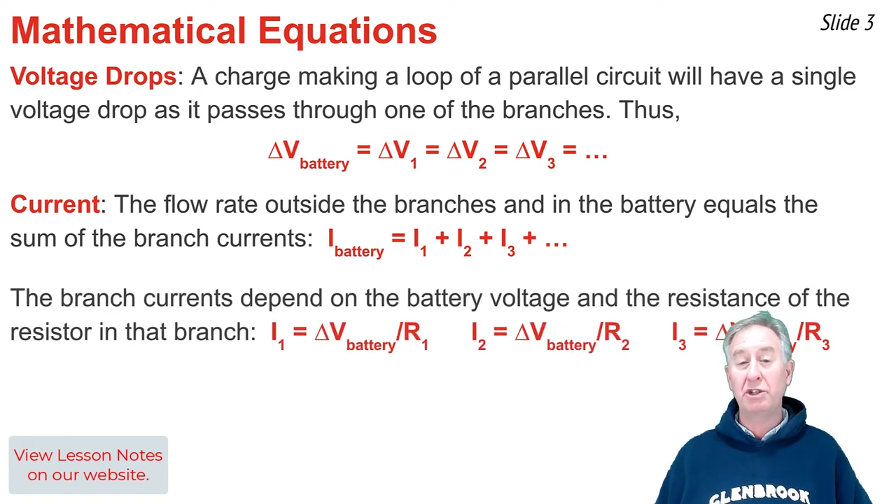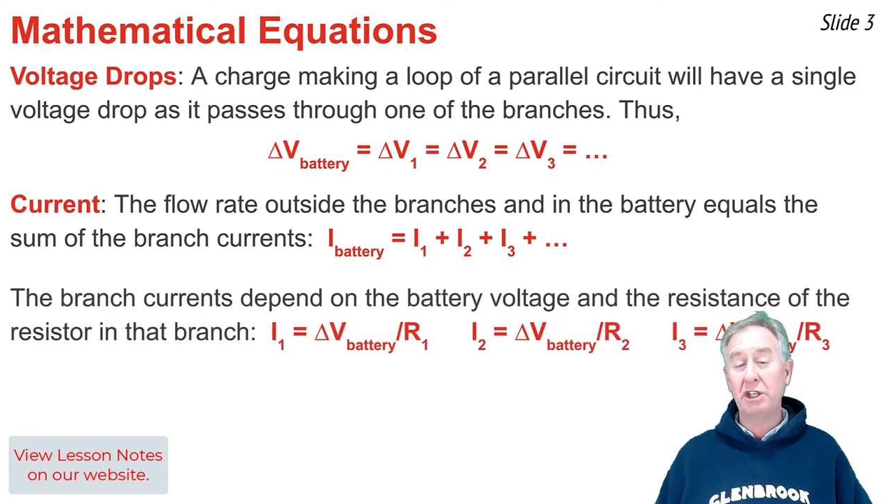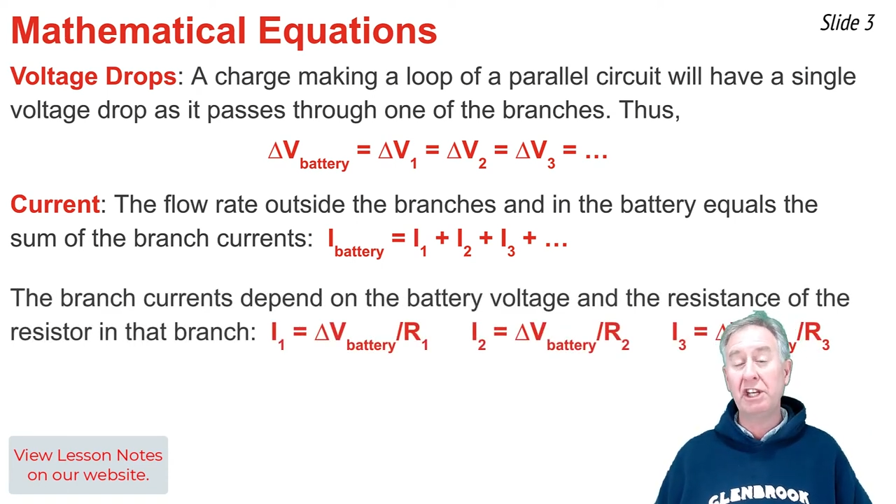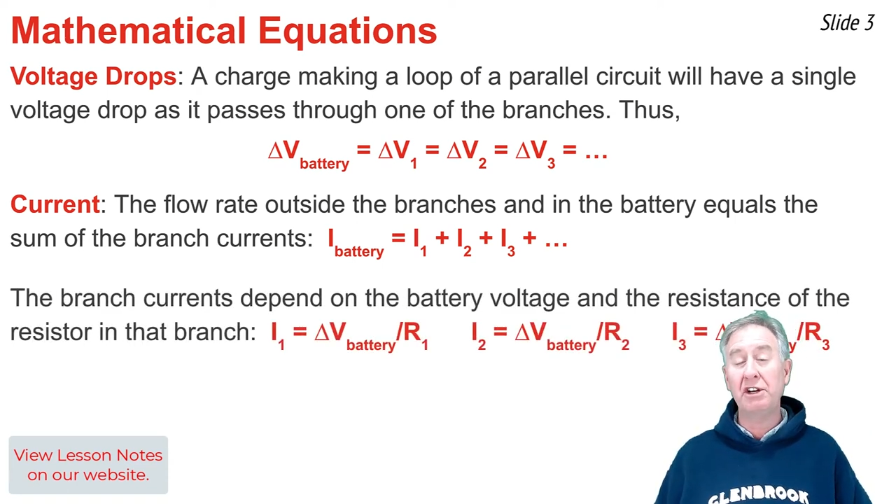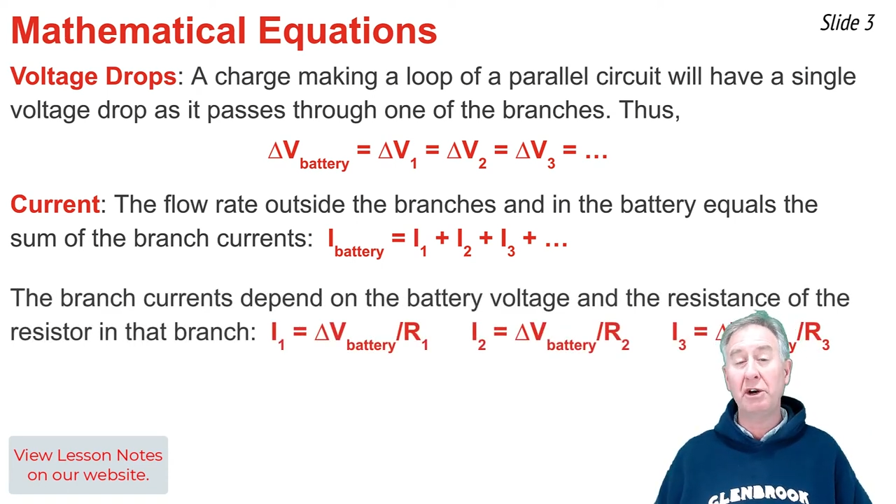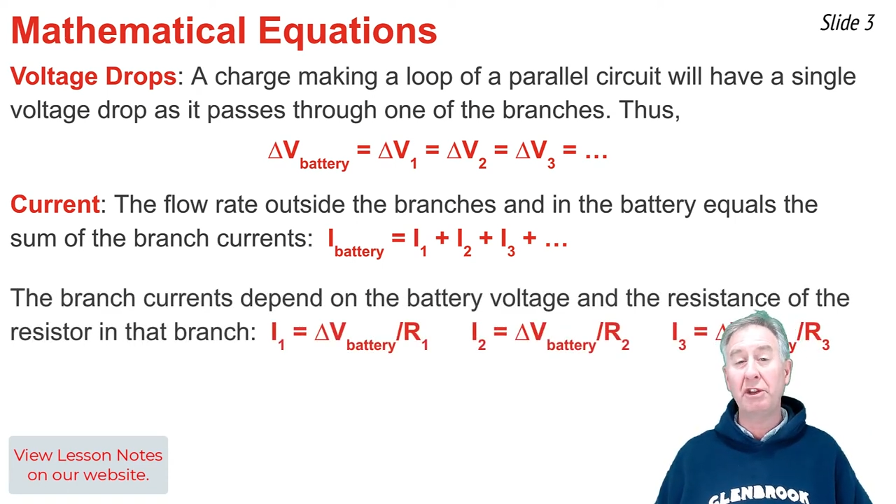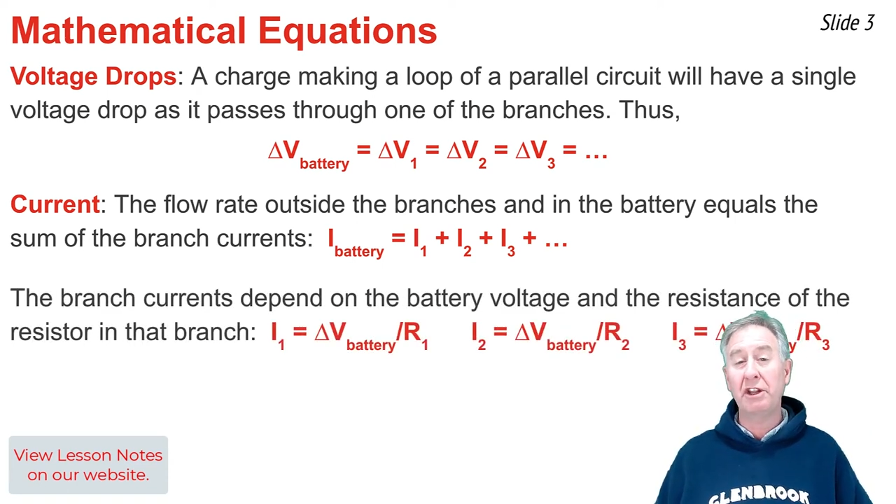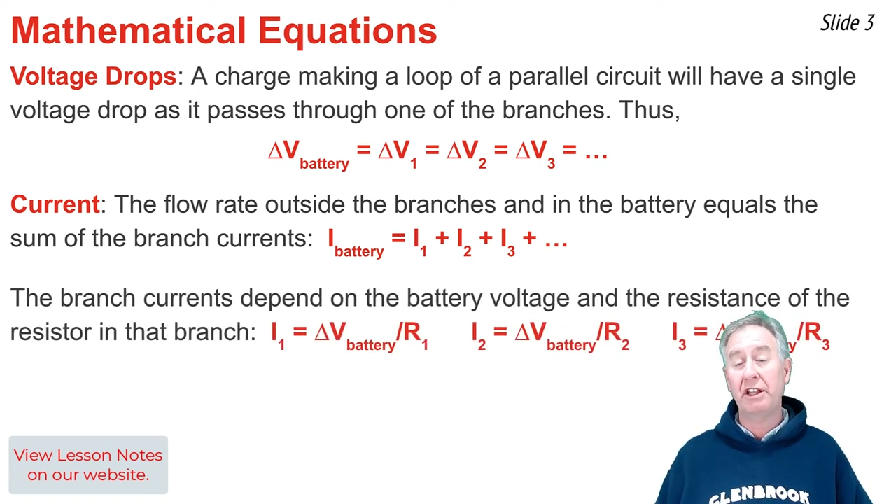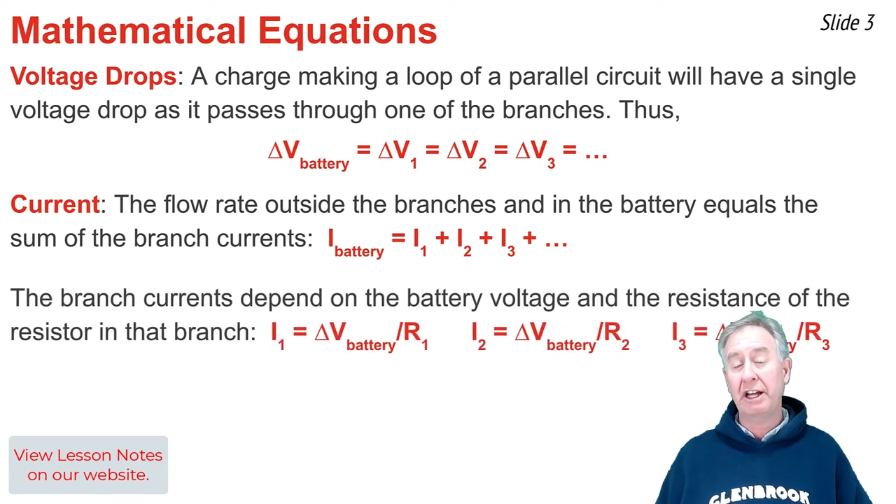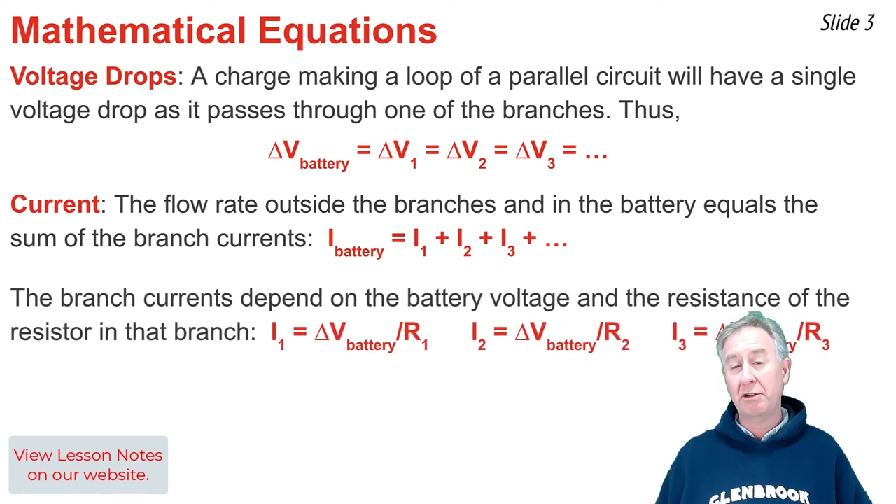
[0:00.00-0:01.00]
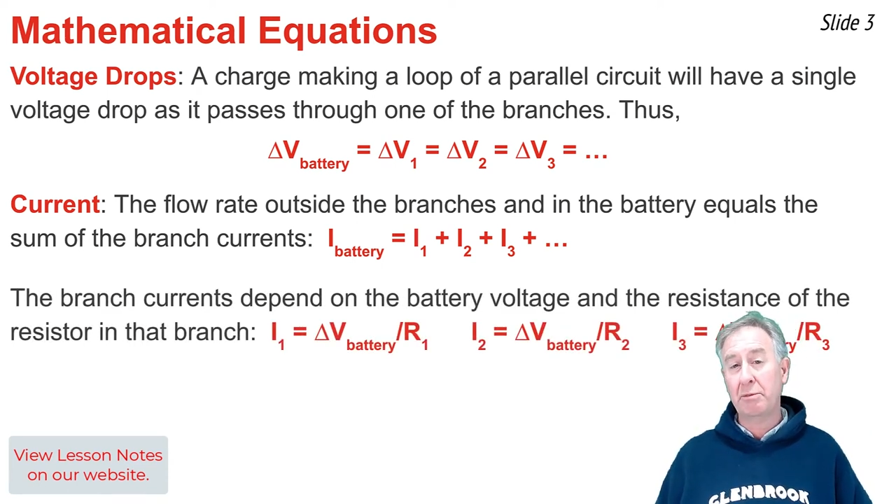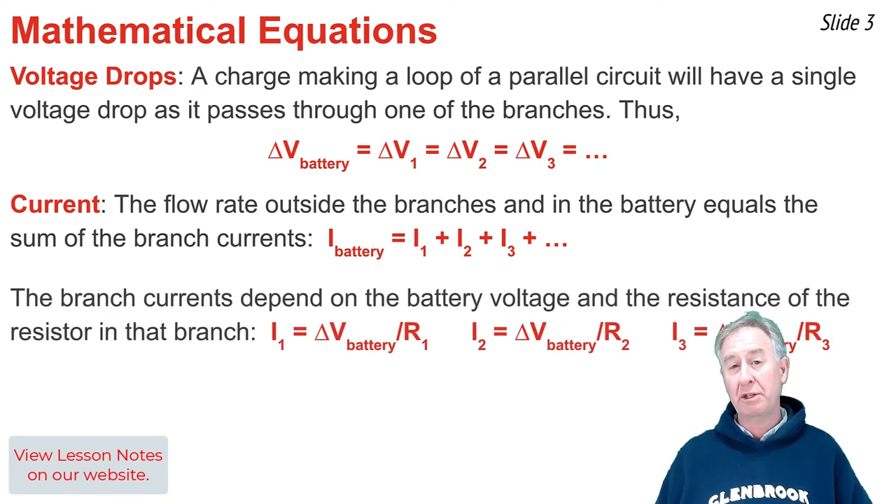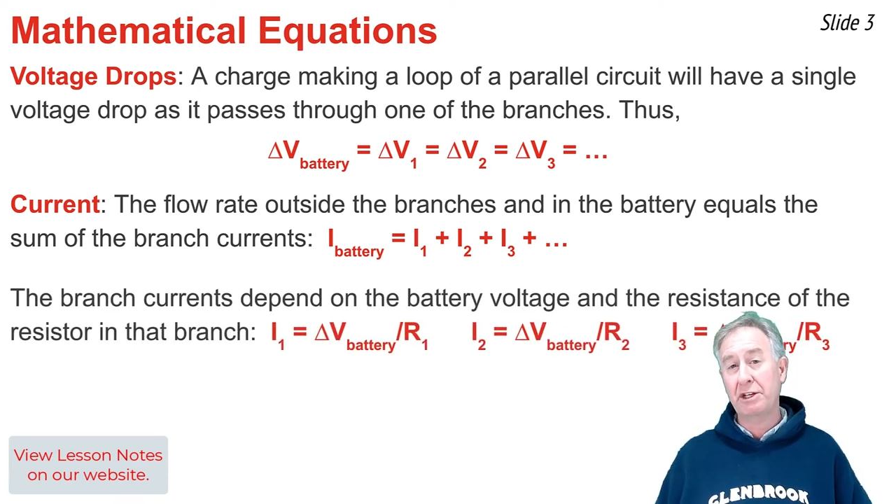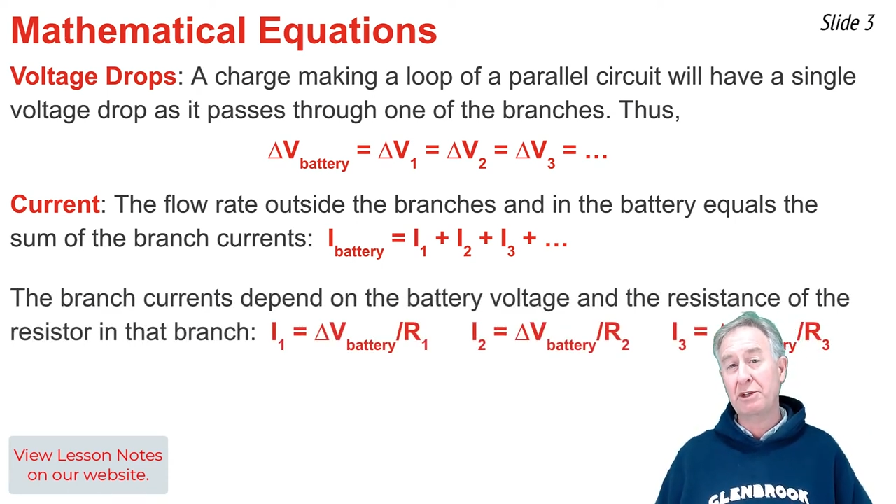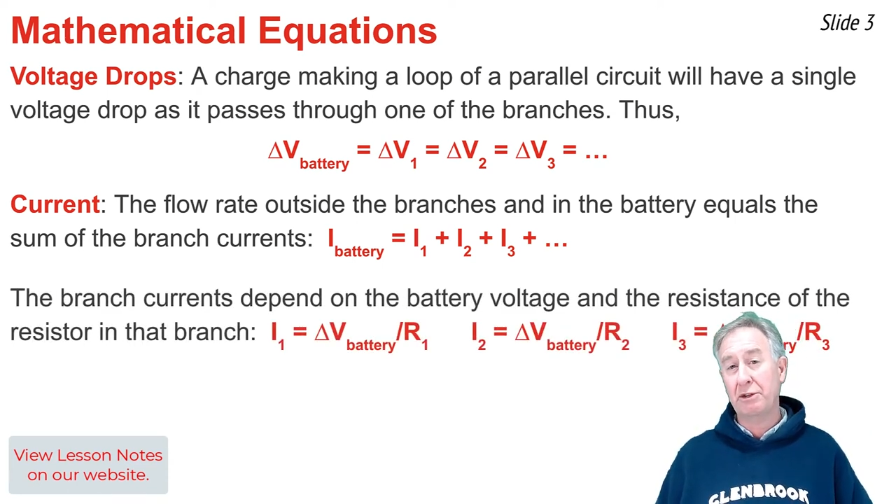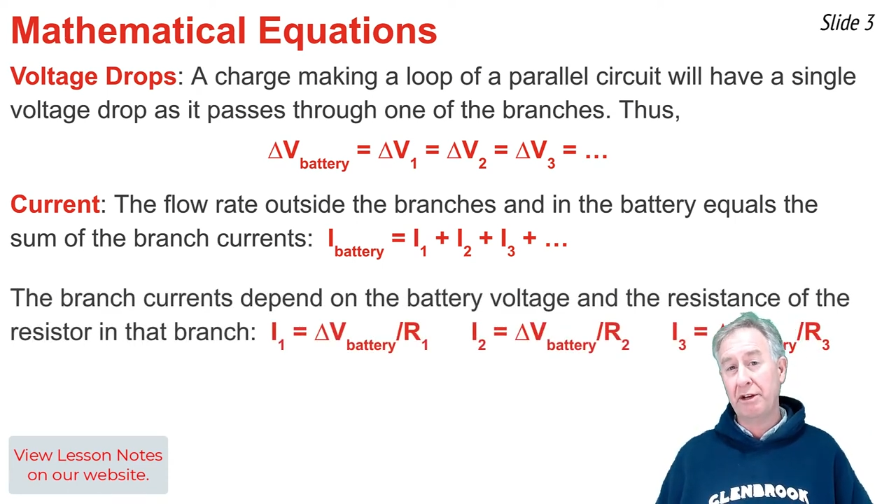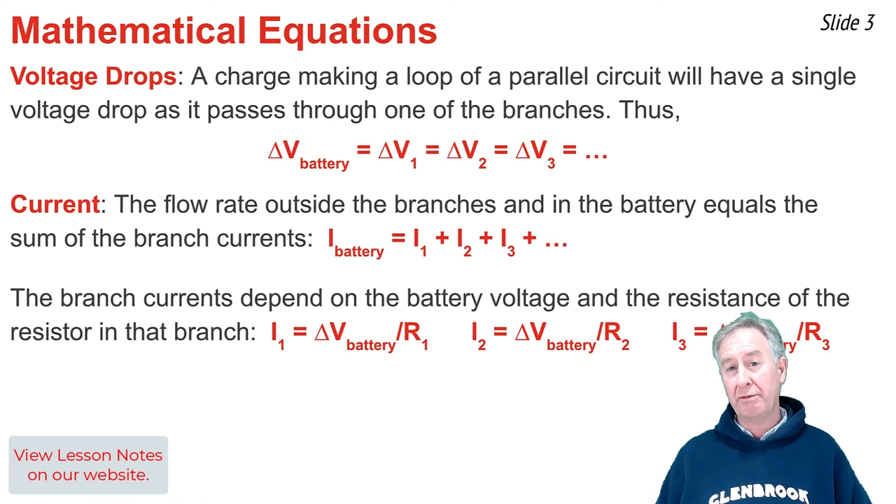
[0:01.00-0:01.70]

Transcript: you need to know the electric potential